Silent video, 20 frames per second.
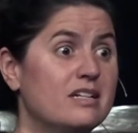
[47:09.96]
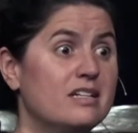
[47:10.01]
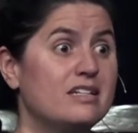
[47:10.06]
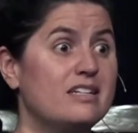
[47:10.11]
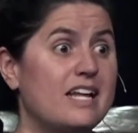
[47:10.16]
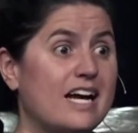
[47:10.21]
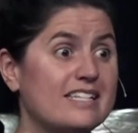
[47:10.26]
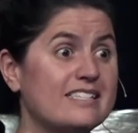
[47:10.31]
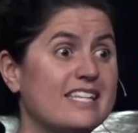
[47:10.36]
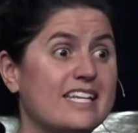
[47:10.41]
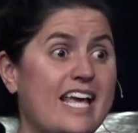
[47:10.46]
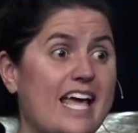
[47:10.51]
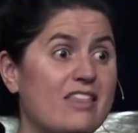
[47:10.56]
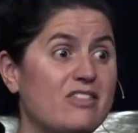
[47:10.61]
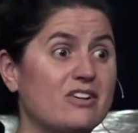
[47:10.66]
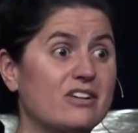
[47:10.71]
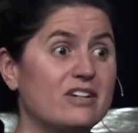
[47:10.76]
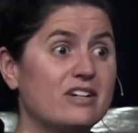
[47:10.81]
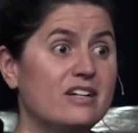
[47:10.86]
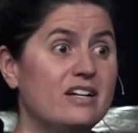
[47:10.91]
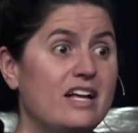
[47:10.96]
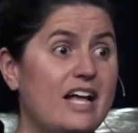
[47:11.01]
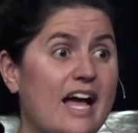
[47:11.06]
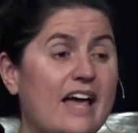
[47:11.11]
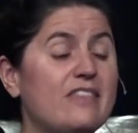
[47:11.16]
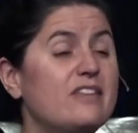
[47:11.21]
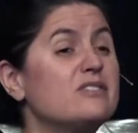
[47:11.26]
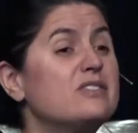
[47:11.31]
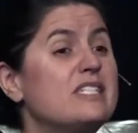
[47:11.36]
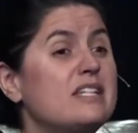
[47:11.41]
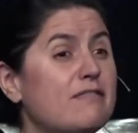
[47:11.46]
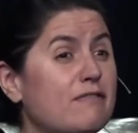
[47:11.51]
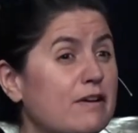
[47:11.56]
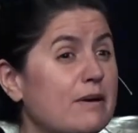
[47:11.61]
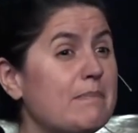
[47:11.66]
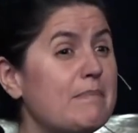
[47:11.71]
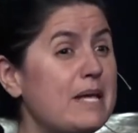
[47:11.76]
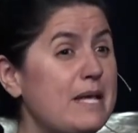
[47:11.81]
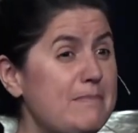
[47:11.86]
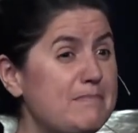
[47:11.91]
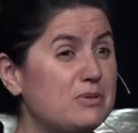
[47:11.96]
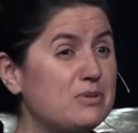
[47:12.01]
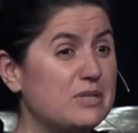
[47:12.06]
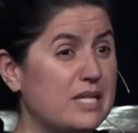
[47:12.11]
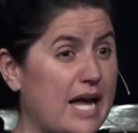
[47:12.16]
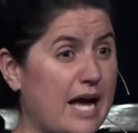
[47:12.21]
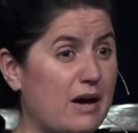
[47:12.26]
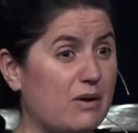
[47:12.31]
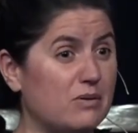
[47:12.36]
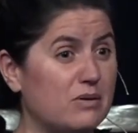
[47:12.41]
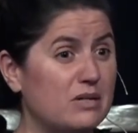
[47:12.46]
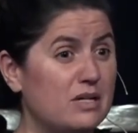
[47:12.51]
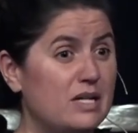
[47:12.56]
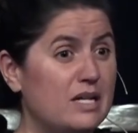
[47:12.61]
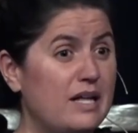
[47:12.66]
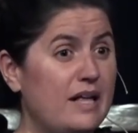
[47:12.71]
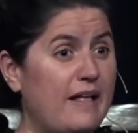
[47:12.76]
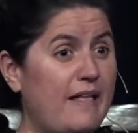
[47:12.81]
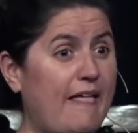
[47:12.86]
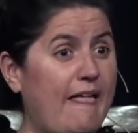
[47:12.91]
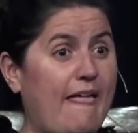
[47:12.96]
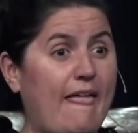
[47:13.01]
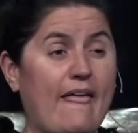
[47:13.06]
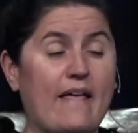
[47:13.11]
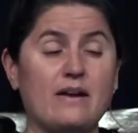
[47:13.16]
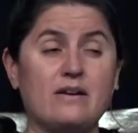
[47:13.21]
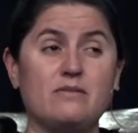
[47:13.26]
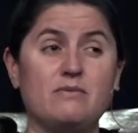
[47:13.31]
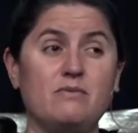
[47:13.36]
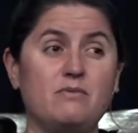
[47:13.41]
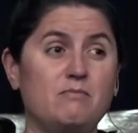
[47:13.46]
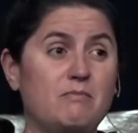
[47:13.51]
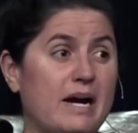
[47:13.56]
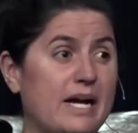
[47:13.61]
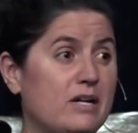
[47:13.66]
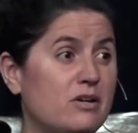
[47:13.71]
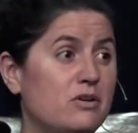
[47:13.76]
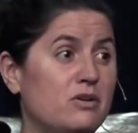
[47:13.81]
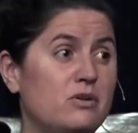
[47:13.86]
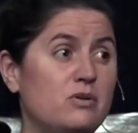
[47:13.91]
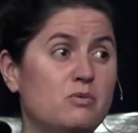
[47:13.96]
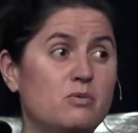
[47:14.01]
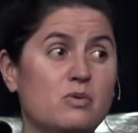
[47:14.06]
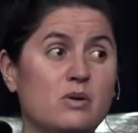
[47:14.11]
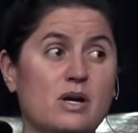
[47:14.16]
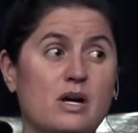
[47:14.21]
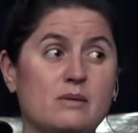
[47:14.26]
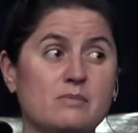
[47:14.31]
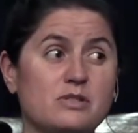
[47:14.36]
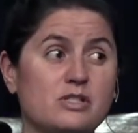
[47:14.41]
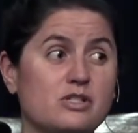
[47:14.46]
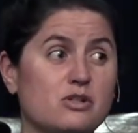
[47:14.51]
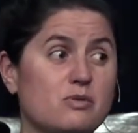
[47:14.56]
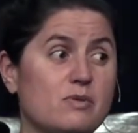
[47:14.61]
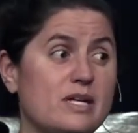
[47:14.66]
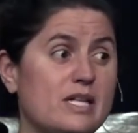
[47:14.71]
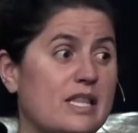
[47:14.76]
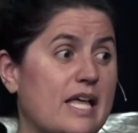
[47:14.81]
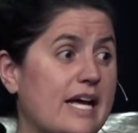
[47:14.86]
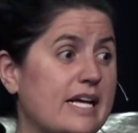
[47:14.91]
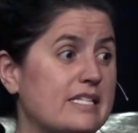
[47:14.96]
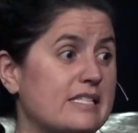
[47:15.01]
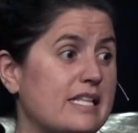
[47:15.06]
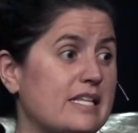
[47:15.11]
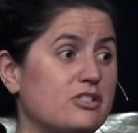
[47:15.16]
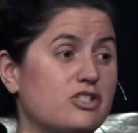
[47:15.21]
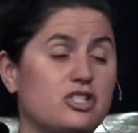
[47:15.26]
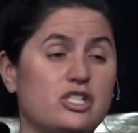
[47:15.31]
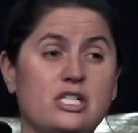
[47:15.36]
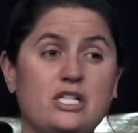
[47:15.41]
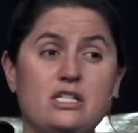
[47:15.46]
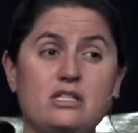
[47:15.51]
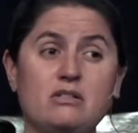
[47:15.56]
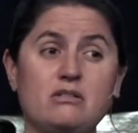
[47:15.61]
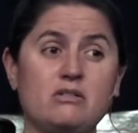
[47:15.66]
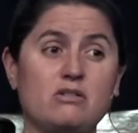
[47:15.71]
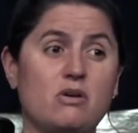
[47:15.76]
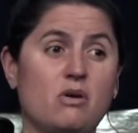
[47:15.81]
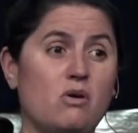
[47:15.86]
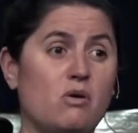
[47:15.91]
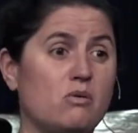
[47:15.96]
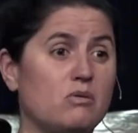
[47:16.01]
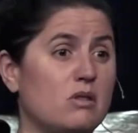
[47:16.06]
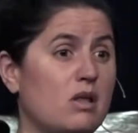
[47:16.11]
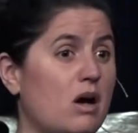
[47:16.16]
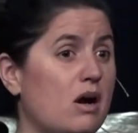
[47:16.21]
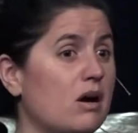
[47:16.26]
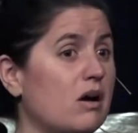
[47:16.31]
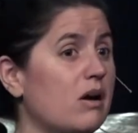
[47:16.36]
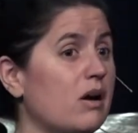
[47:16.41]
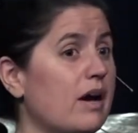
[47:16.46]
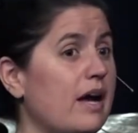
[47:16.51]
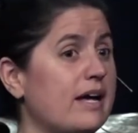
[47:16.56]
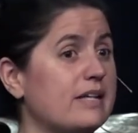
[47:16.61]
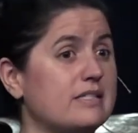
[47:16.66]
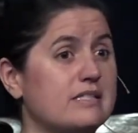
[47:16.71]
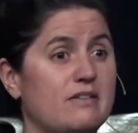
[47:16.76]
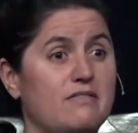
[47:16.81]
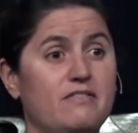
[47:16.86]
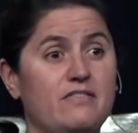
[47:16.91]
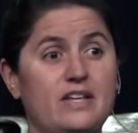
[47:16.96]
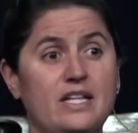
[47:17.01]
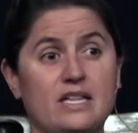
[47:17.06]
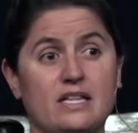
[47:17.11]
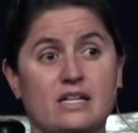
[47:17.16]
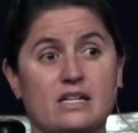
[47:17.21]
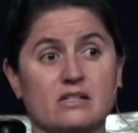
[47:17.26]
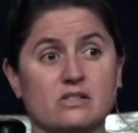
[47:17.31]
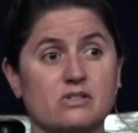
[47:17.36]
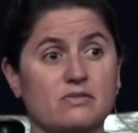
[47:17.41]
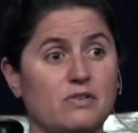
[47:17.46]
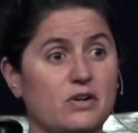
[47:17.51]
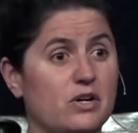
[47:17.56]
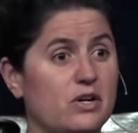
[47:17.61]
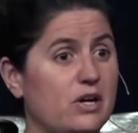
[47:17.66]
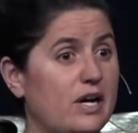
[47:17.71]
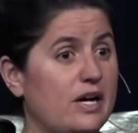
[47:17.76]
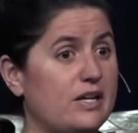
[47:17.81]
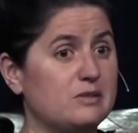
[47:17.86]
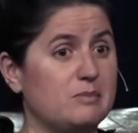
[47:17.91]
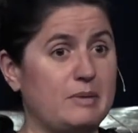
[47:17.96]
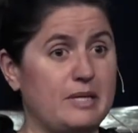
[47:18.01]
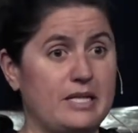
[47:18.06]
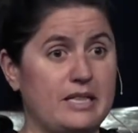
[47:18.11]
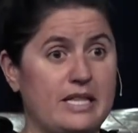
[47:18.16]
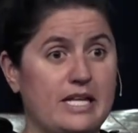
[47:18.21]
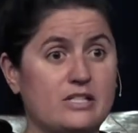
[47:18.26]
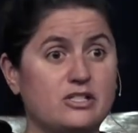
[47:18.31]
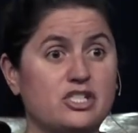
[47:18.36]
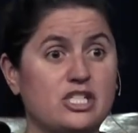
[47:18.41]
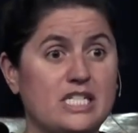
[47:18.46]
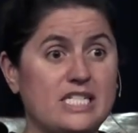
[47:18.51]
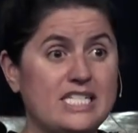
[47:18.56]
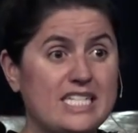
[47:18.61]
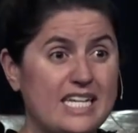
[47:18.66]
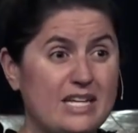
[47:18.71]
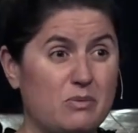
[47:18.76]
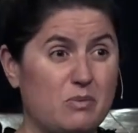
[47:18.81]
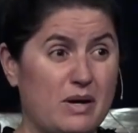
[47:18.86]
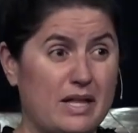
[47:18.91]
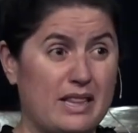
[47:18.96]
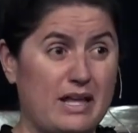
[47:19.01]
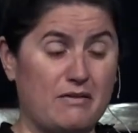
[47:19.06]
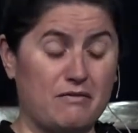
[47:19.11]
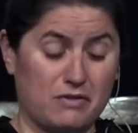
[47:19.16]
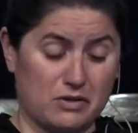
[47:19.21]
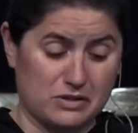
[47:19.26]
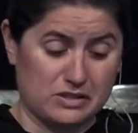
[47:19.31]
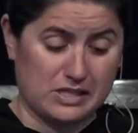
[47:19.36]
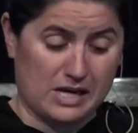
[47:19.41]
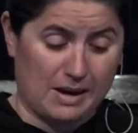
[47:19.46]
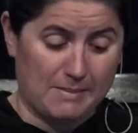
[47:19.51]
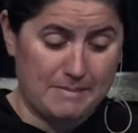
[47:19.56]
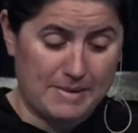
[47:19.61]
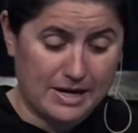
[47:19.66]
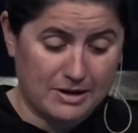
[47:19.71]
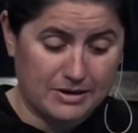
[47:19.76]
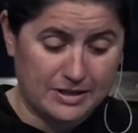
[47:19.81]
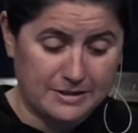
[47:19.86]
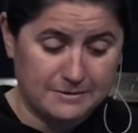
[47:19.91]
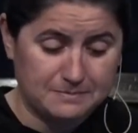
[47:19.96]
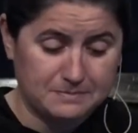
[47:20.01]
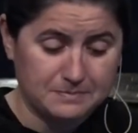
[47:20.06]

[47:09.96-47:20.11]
not together, and they're different people now. And Michal comes to realize that she no longer has the feelings for her husband that she did when they first got married.